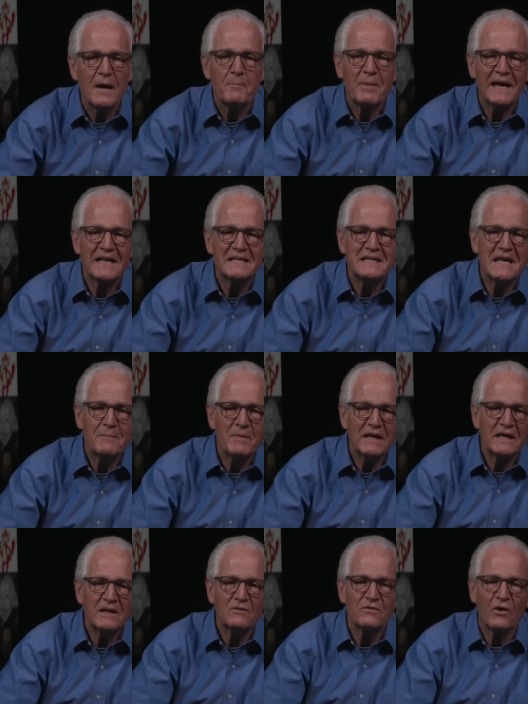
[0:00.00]

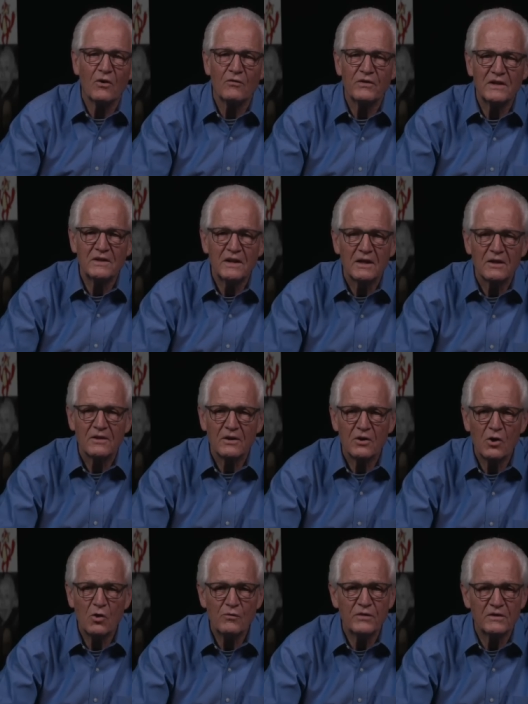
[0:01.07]
pandemic involving the
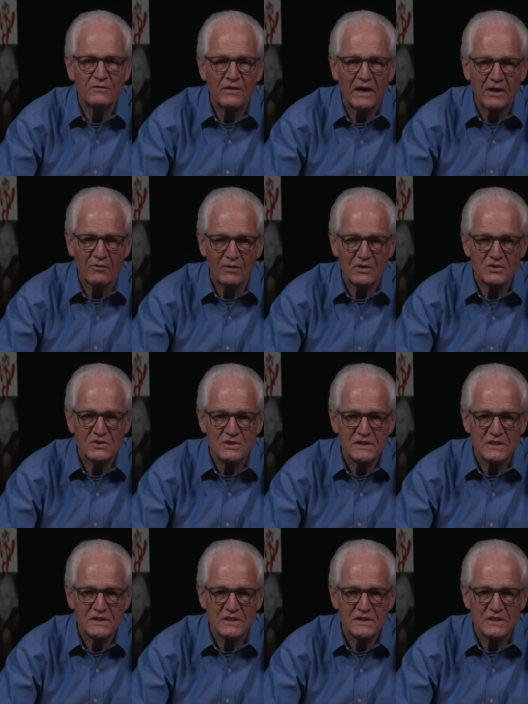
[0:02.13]
COVID virus.